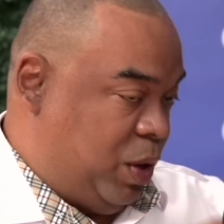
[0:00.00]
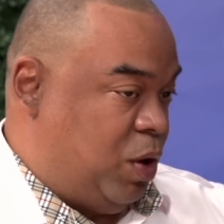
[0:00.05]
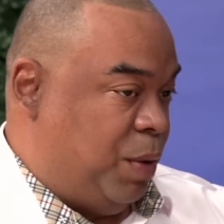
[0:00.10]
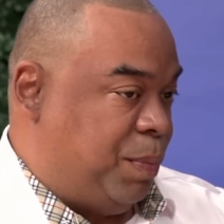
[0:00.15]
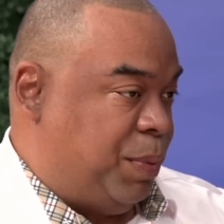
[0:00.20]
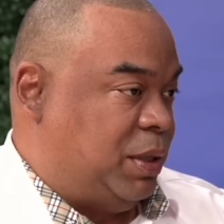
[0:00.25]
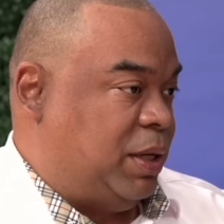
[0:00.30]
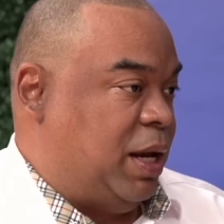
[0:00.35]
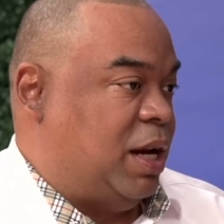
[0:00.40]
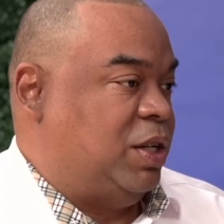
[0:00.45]

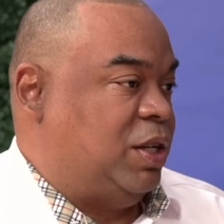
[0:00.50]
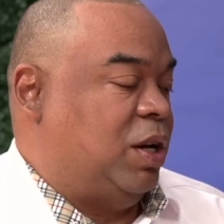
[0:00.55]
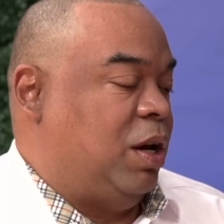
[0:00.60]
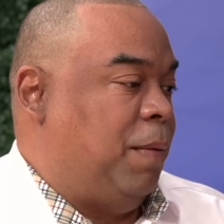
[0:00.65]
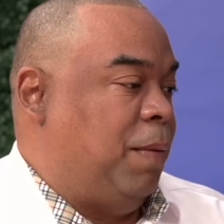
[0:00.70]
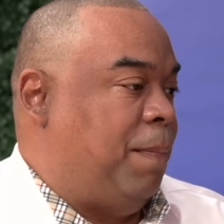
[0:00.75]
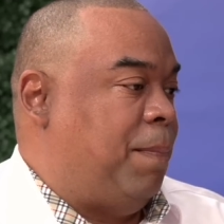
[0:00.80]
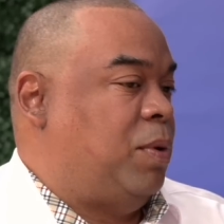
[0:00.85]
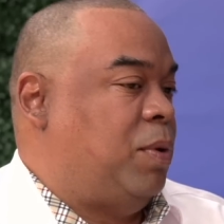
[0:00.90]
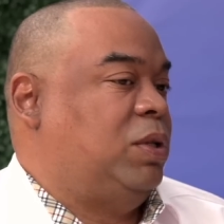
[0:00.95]
potentially
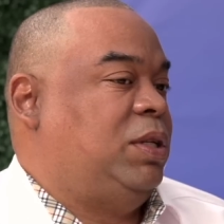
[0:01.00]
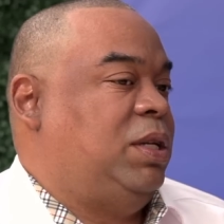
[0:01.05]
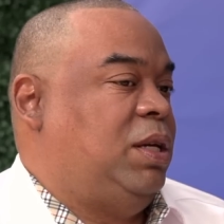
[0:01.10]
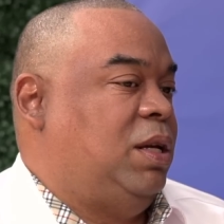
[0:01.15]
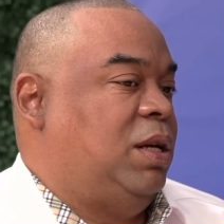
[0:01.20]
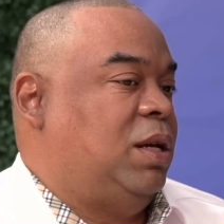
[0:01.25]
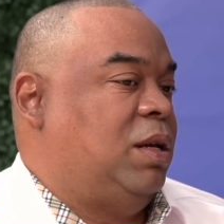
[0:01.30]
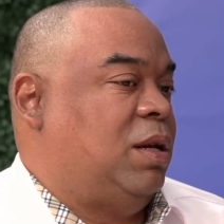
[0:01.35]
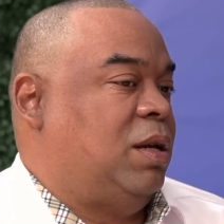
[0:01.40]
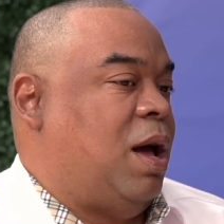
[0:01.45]
put
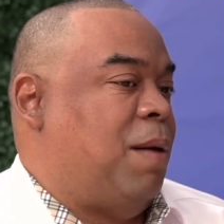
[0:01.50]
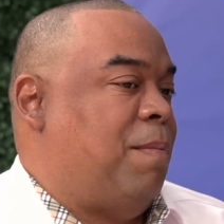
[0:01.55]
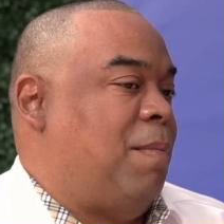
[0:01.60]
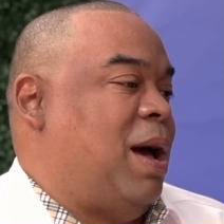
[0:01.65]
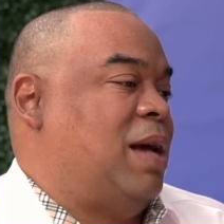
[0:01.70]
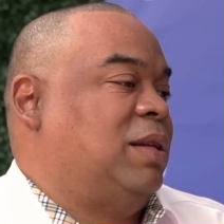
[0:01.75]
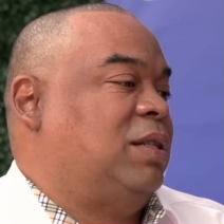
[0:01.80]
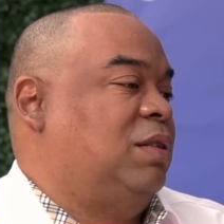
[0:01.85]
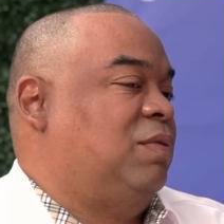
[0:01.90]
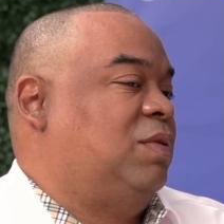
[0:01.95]
in a
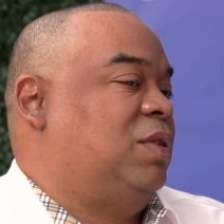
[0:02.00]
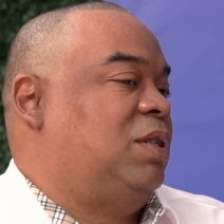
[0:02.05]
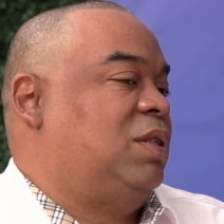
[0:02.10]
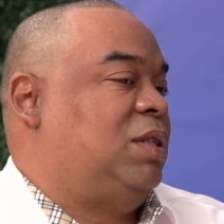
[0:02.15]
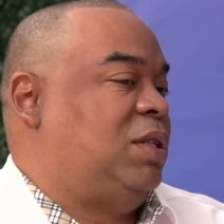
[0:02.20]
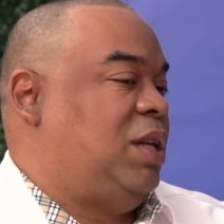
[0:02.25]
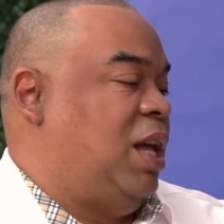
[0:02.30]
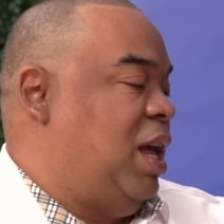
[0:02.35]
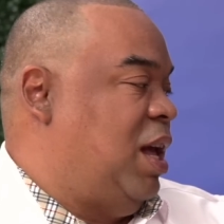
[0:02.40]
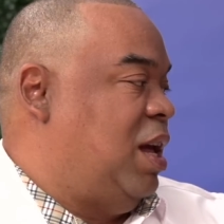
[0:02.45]
massive
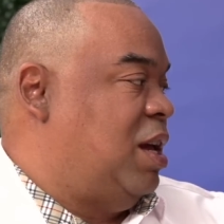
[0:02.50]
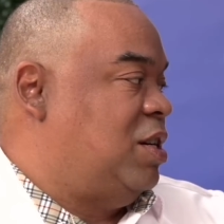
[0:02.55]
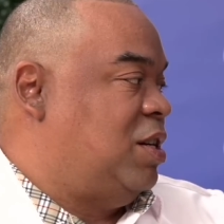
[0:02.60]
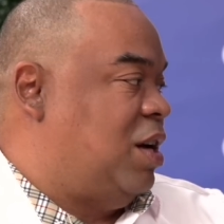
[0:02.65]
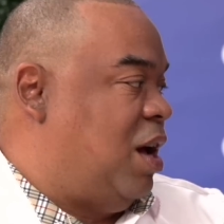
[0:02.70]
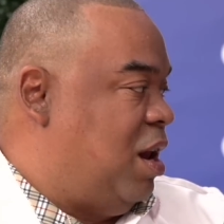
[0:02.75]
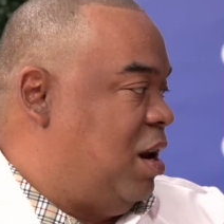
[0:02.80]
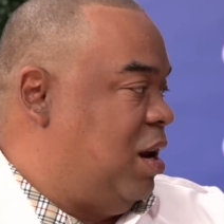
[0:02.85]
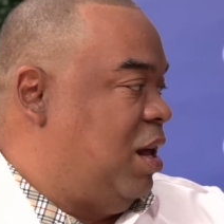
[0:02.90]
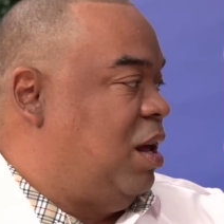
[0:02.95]
stage
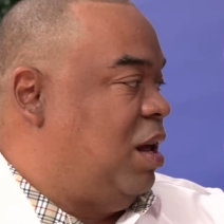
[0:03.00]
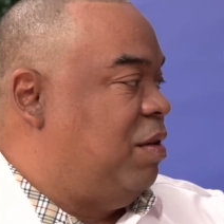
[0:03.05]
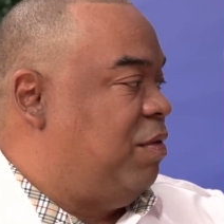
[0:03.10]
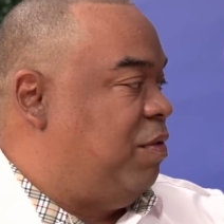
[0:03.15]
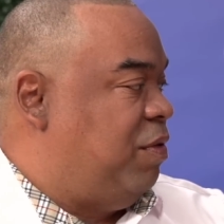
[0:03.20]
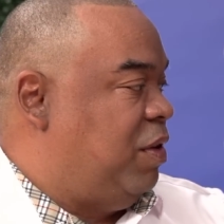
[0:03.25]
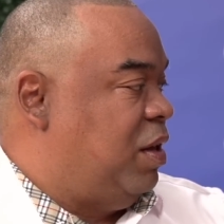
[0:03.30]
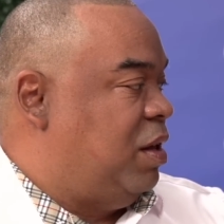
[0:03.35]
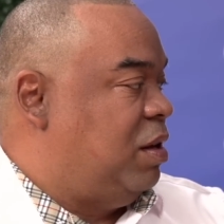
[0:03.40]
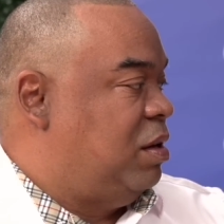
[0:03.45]
on the
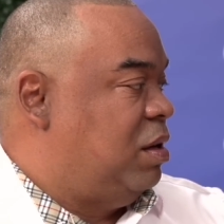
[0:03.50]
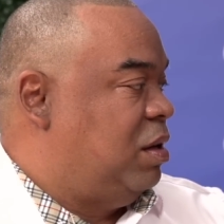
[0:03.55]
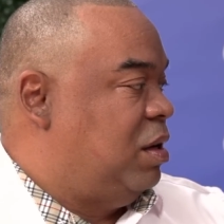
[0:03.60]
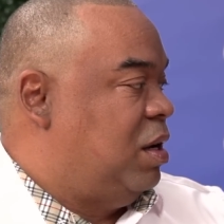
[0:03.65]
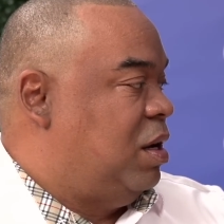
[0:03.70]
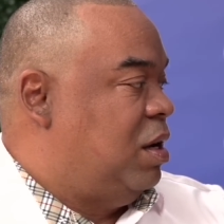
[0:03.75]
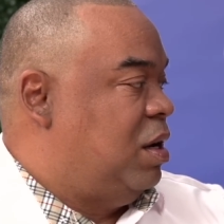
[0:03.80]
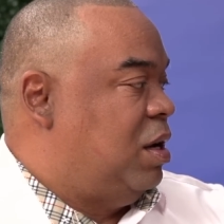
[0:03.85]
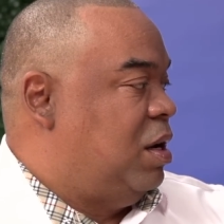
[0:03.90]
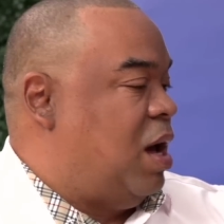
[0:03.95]
infield,
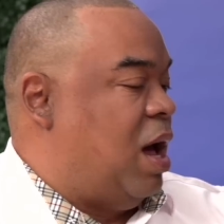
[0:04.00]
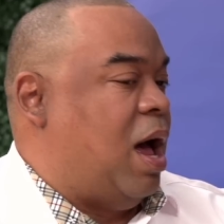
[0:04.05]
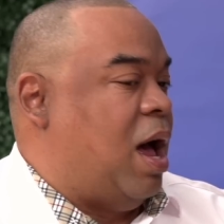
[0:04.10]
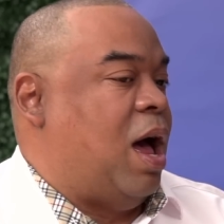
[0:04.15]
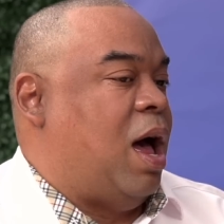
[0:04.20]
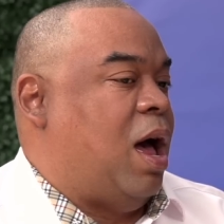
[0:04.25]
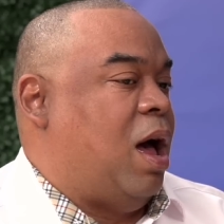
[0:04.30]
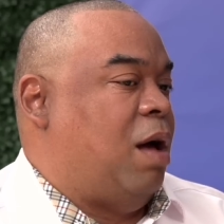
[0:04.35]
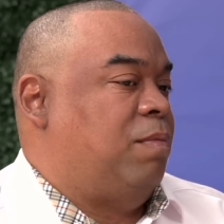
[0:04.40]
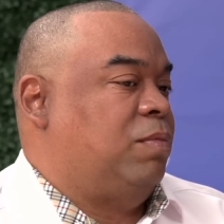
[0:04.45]

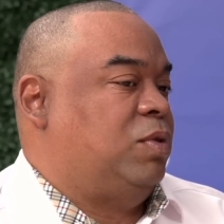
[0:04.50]
mm-hmm.